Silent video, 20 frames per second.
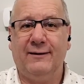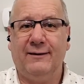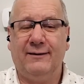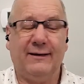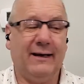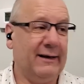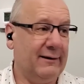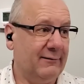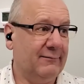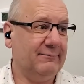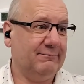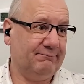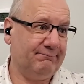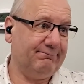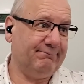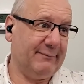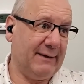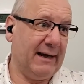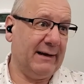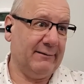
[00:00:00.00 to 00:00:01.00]

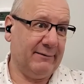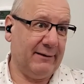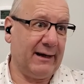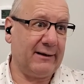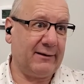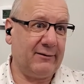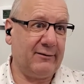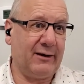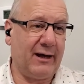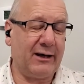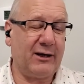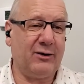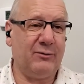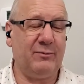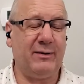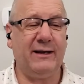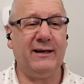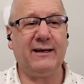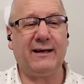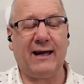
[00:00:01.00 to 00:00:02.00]
That can
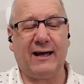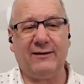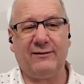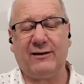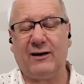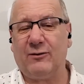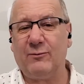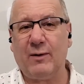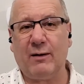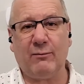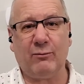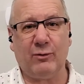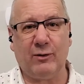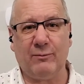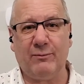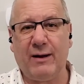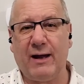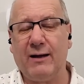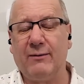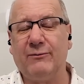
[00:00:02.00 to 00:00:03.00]
be the case. I remember when
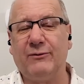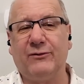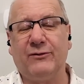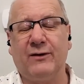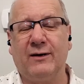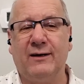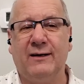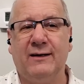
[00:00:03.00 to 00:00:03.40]
Pam's